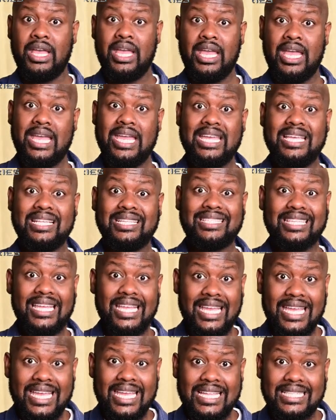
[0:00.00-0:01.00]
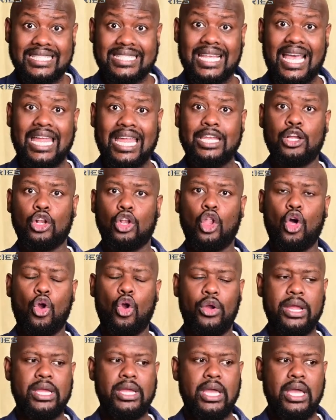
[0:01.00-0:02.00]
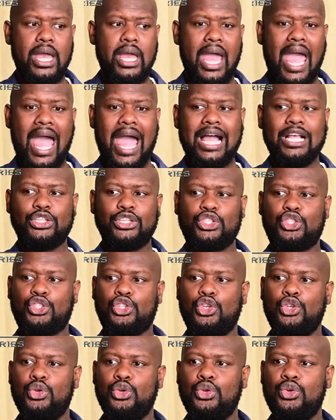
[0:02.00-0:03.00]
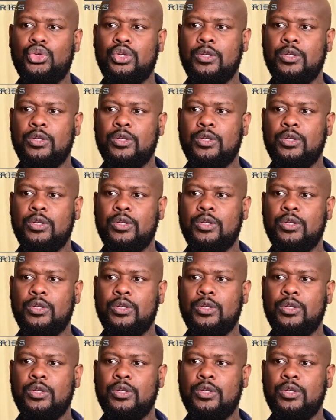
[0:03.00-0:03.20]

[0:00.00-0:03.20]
His insight and glory as to